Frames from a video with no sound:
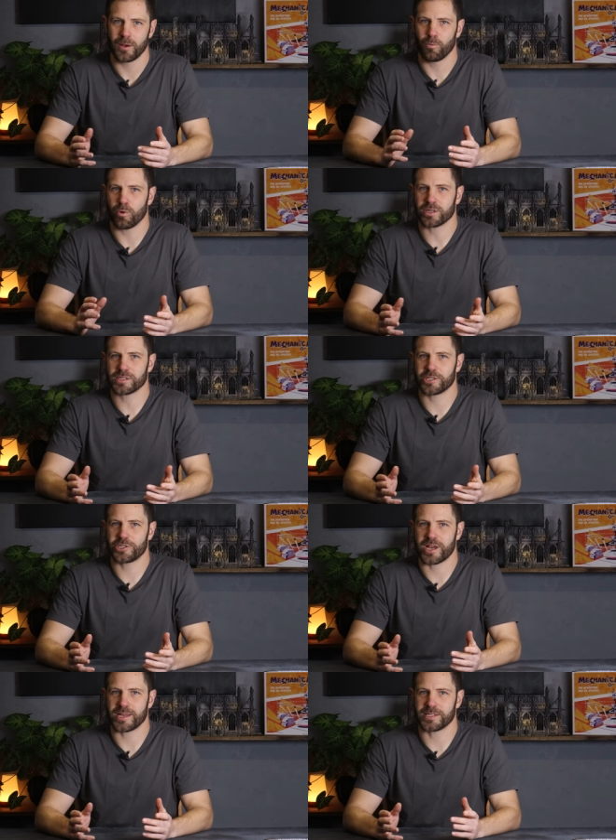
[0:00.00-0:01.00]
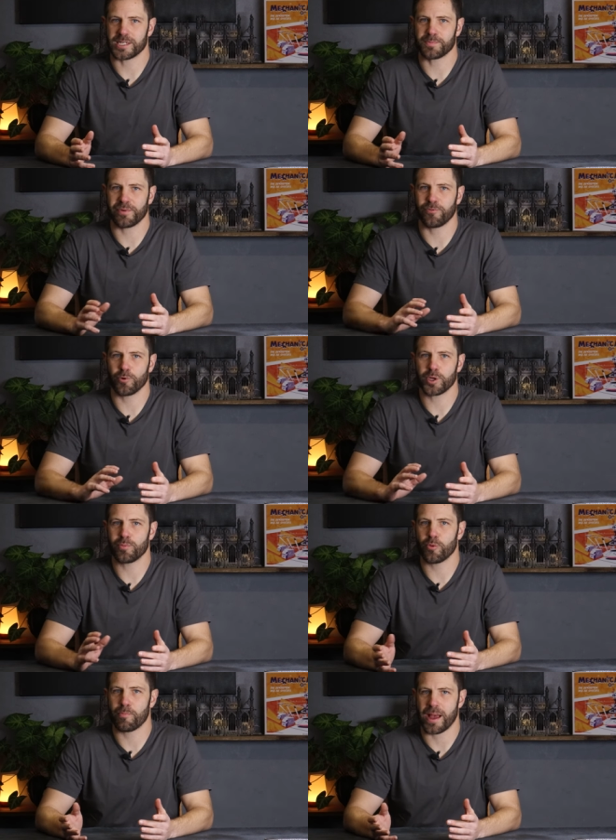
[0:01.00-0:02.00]
What I'd suggest is before you
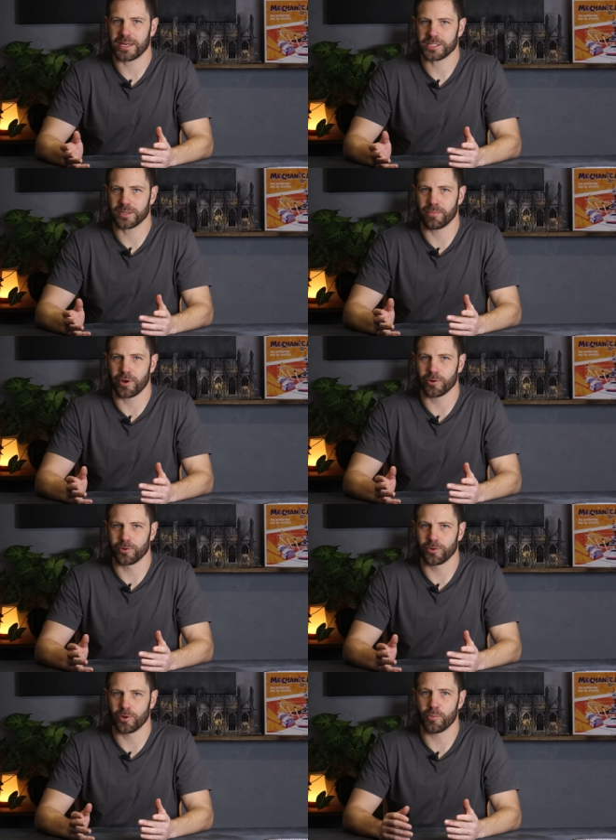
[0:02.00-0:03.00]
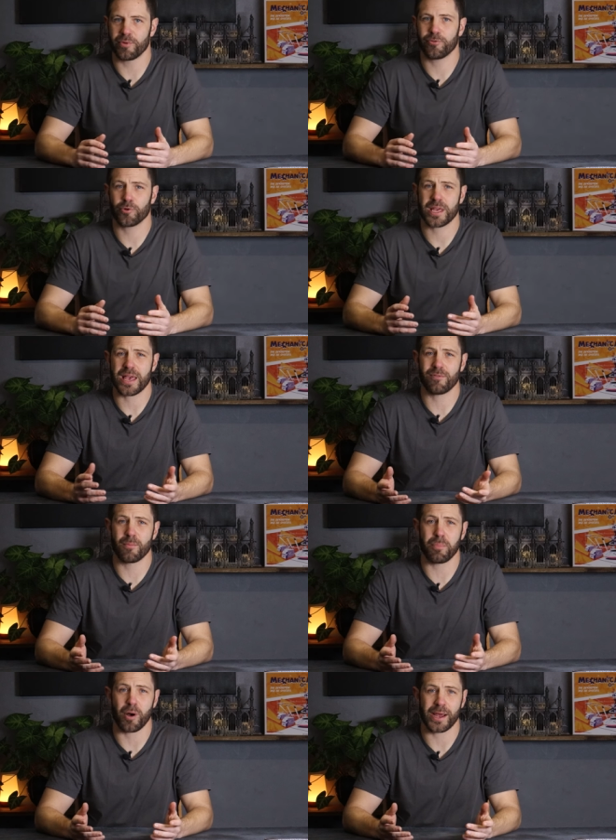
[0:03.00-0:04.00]
put paint to model or before you
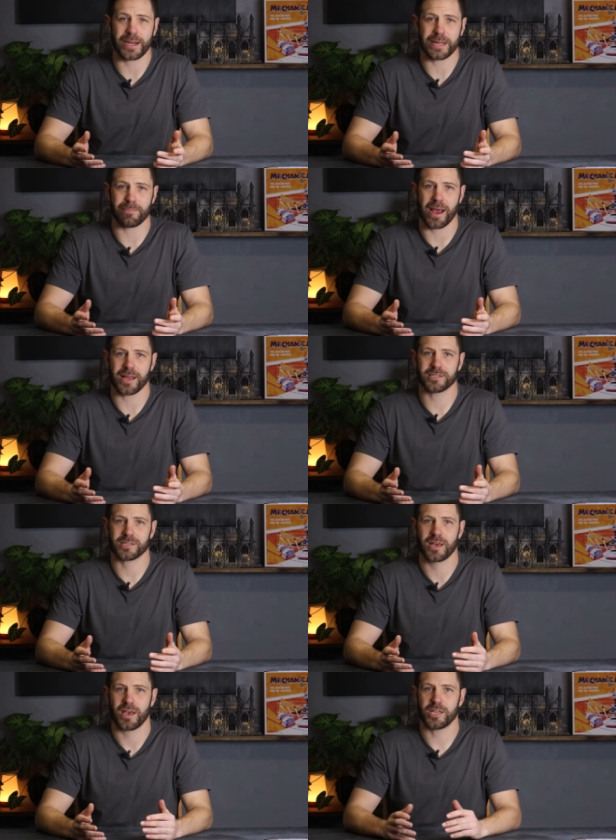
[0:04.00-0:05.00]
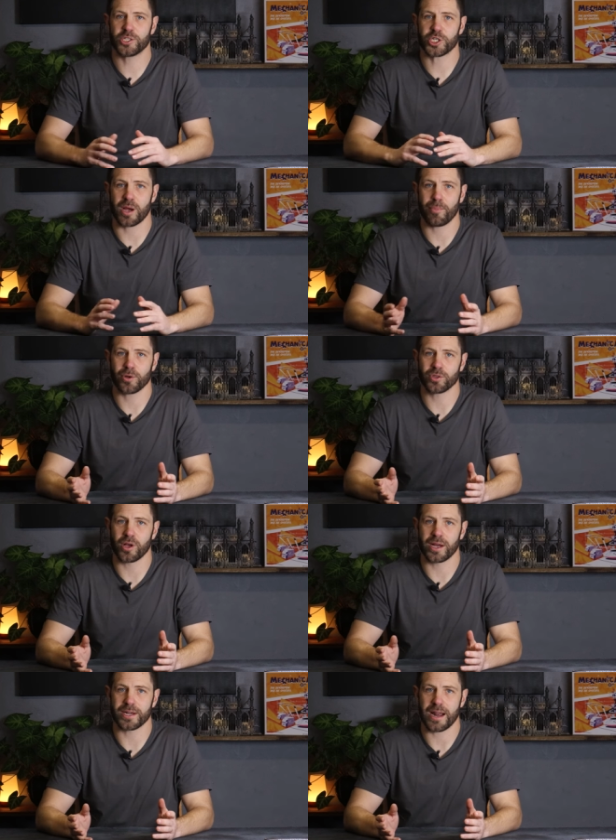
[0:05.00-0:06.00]
even buy any paints is jump
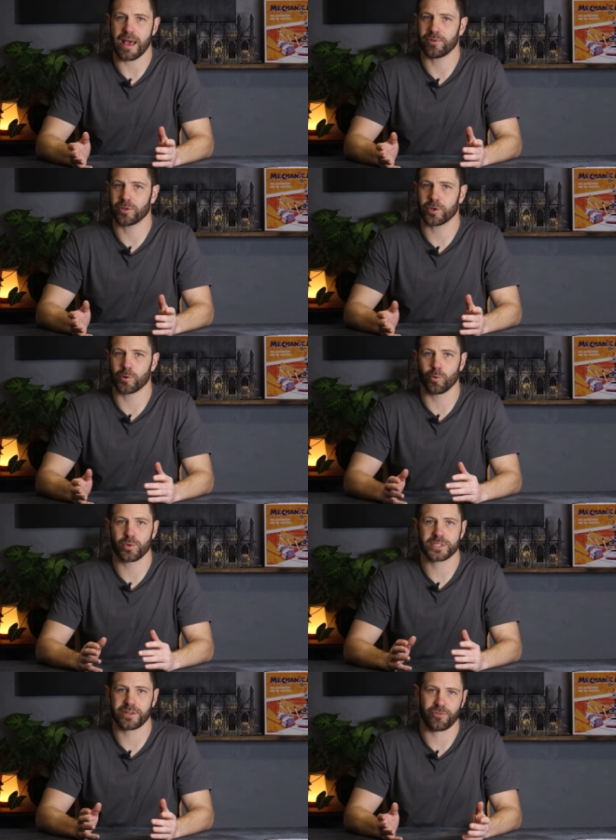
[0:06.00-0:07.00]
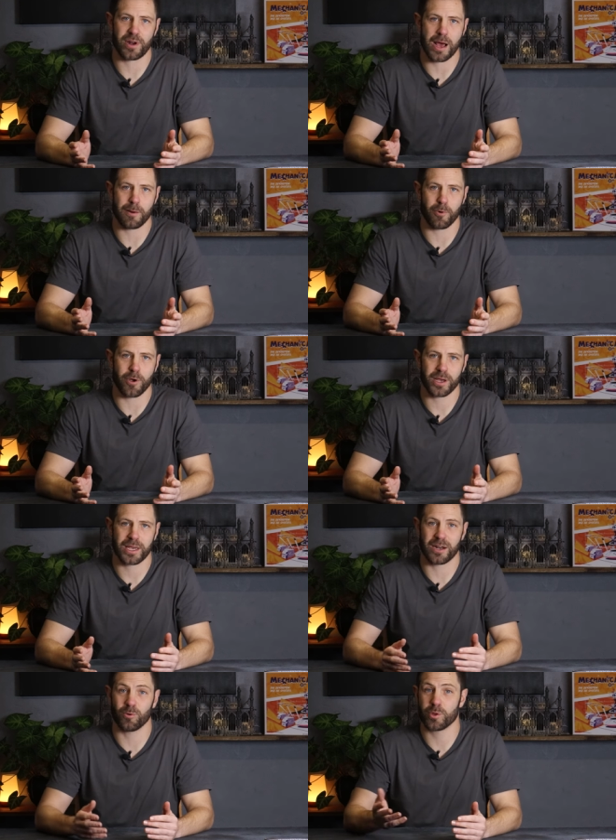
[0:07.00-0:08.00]
online and have a look at all the different
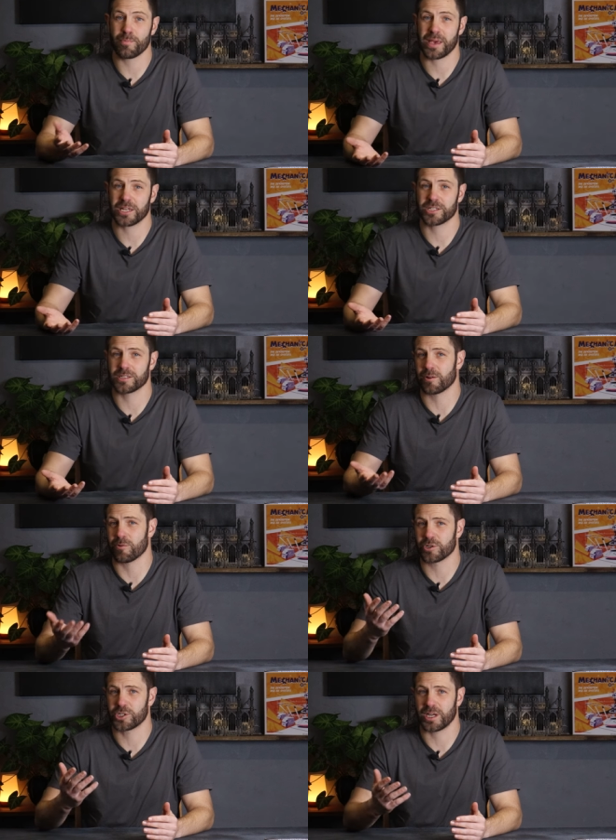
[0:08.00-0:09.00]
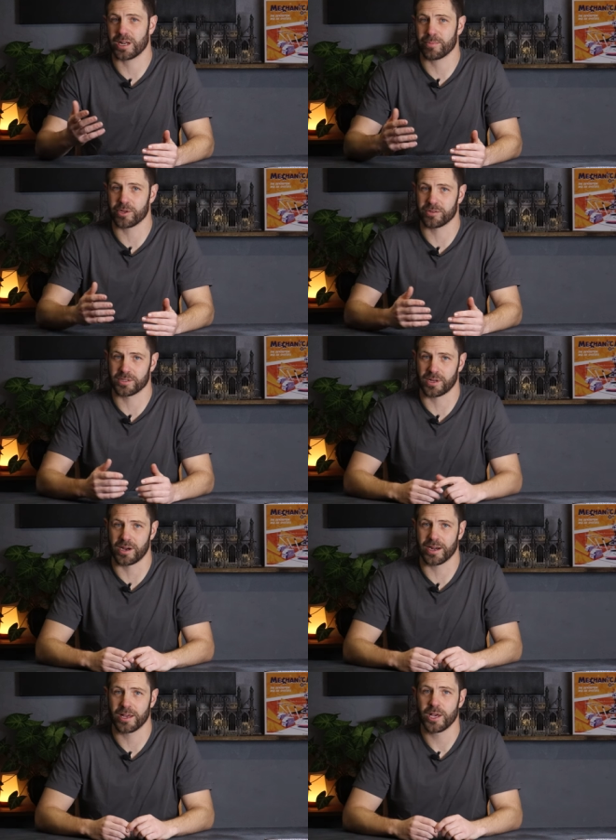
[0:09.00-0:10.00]
artwork and all the pictures that are on GW's
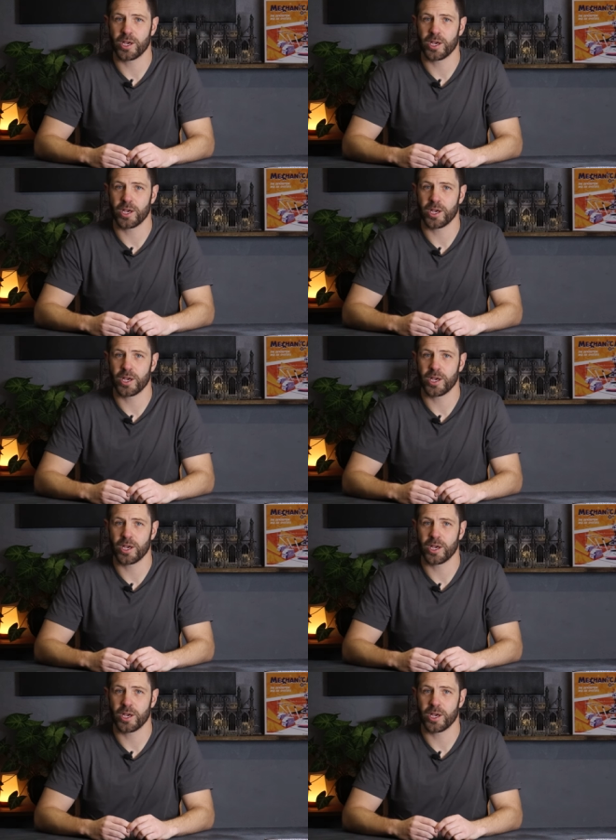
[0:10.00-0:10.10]
site.